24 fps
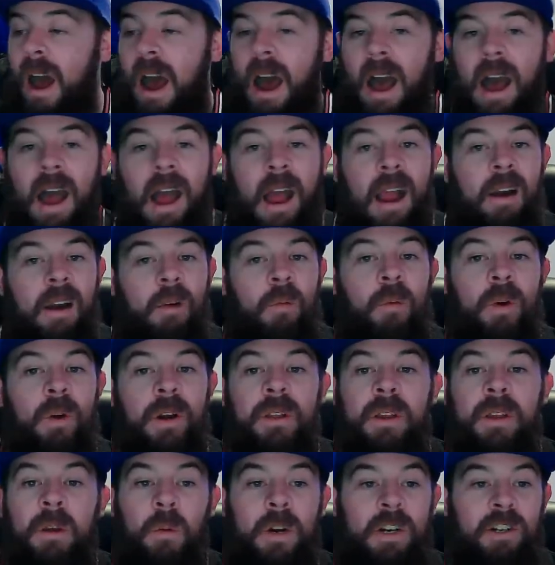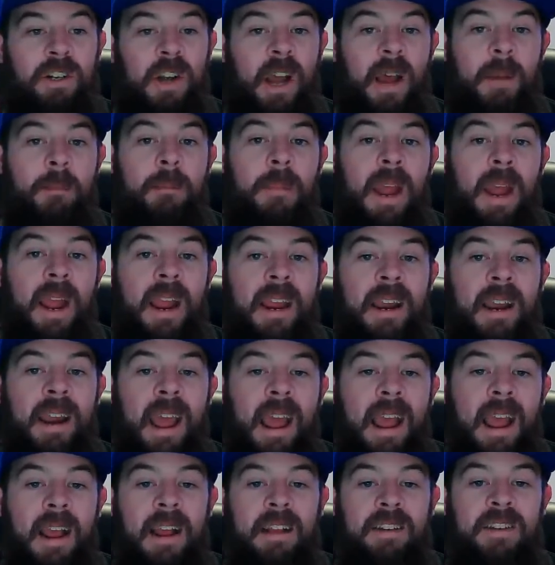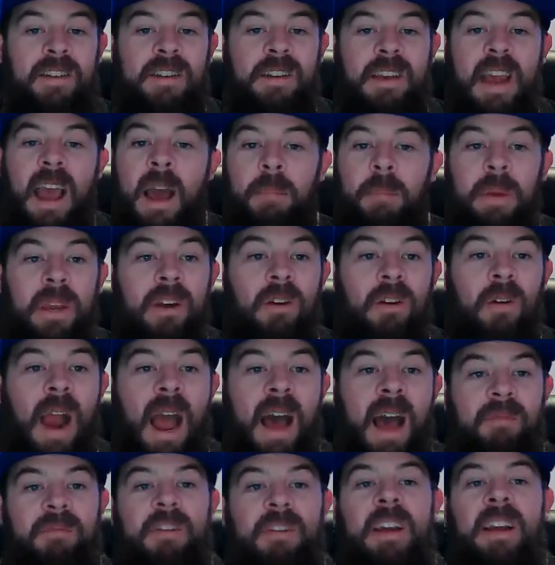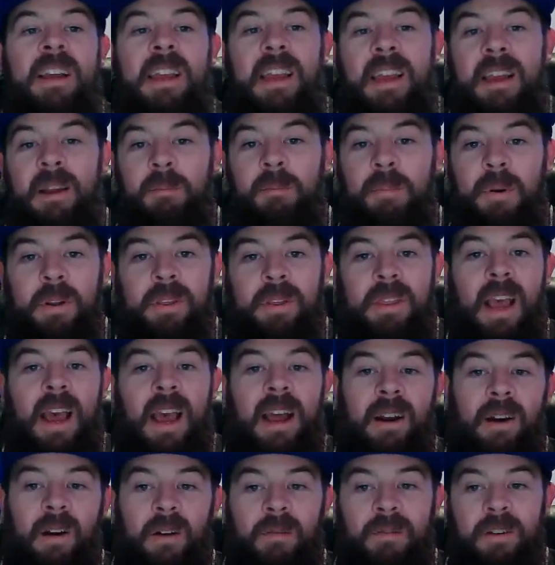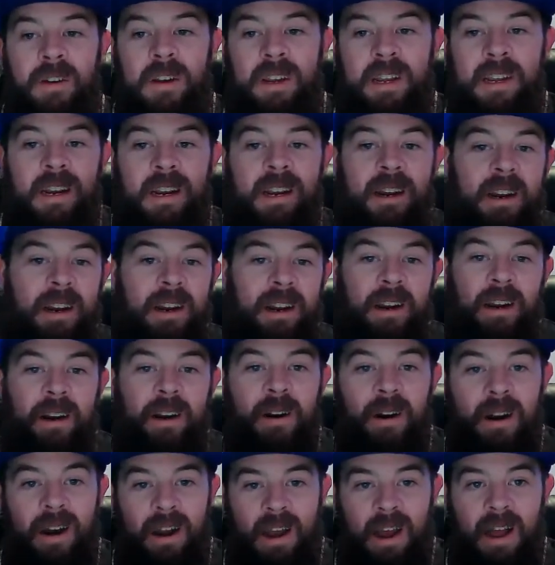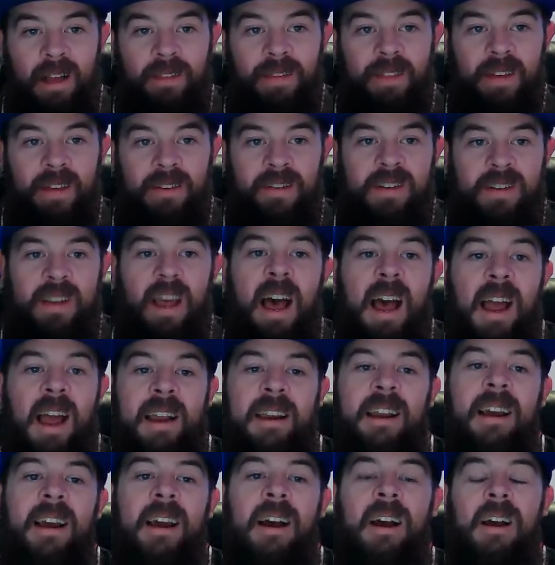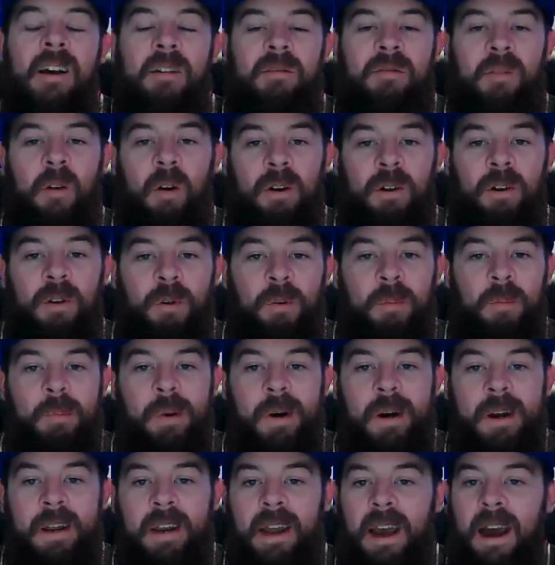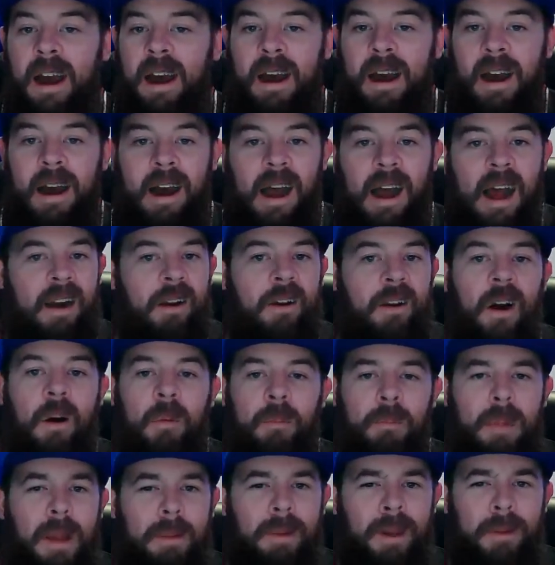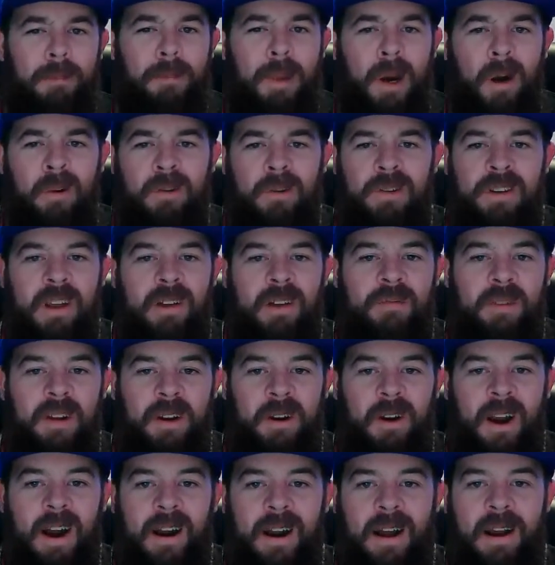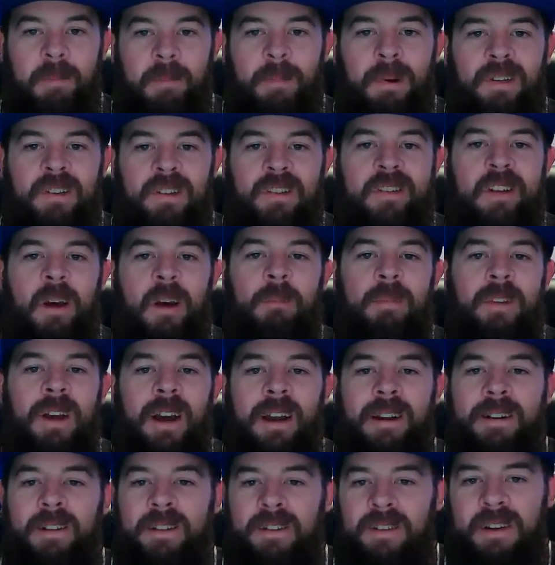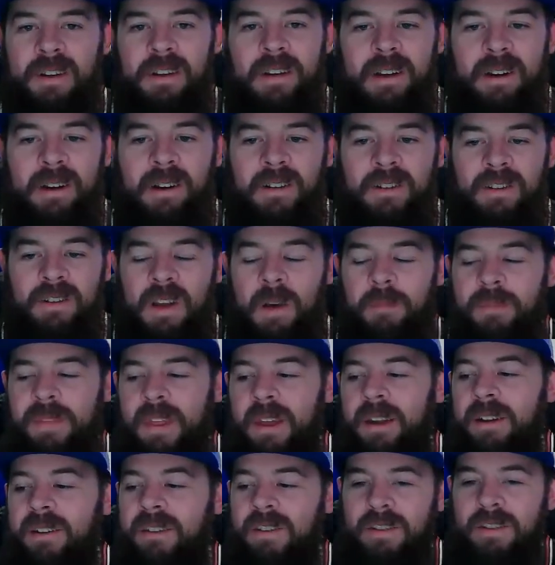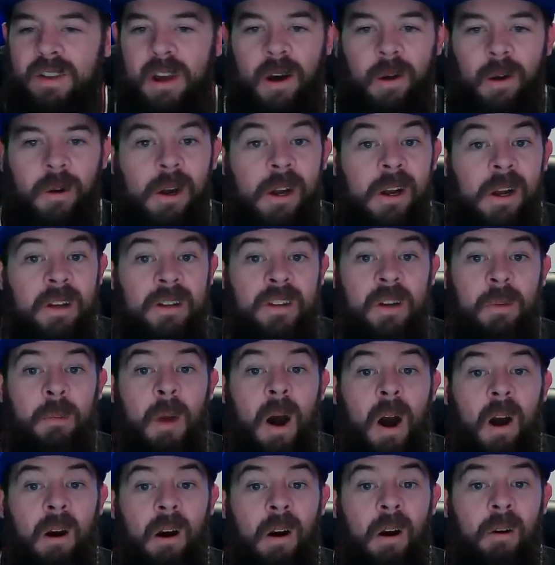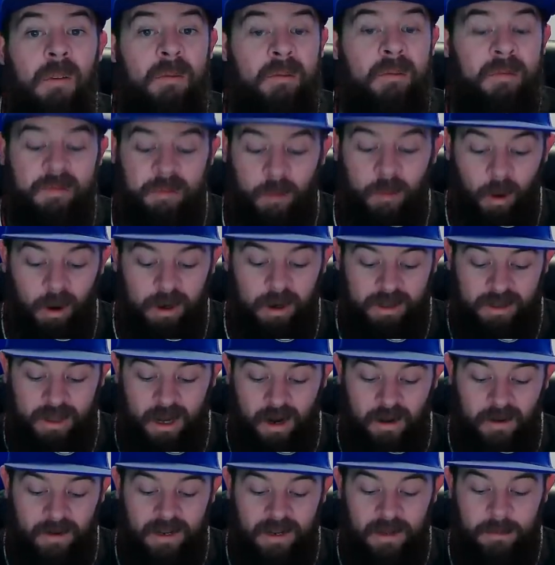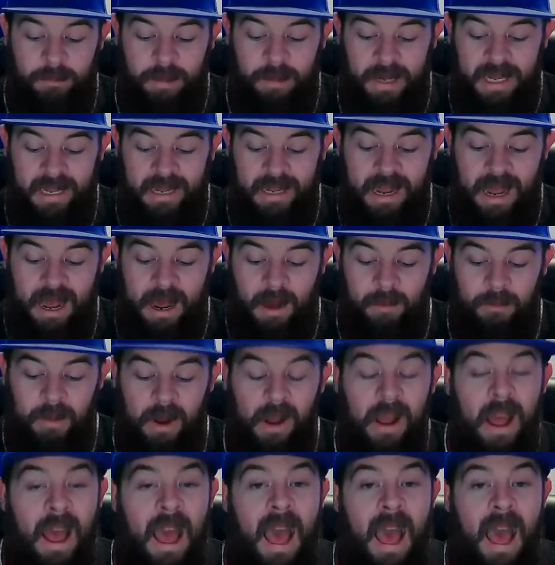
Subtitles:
I really wish I made a snappy graphic and put that over here on the side for you, but I don't know, maybe in post I'll figure out how to put subtitles in here or something. So tomorrow, 4:30 p.m.,